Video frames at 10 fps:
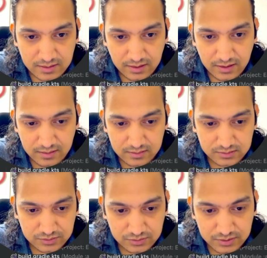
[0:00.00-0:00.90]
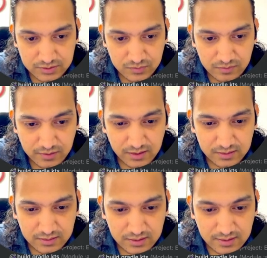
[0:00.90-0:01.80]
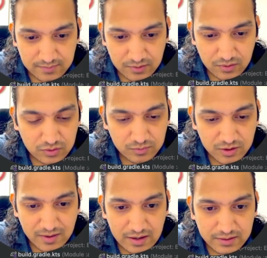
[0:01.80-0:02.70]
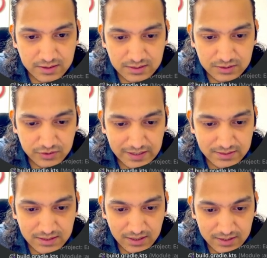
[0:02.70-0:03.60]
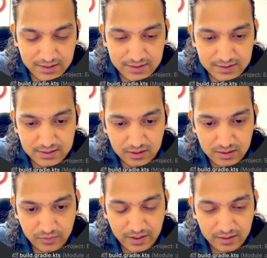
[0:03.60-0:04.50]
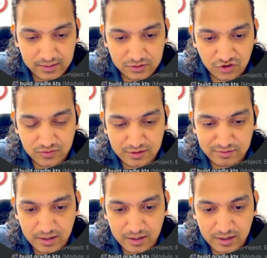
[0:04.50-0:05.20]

here also it will be, if you go to view my orders, you can see it is on the way, so it will be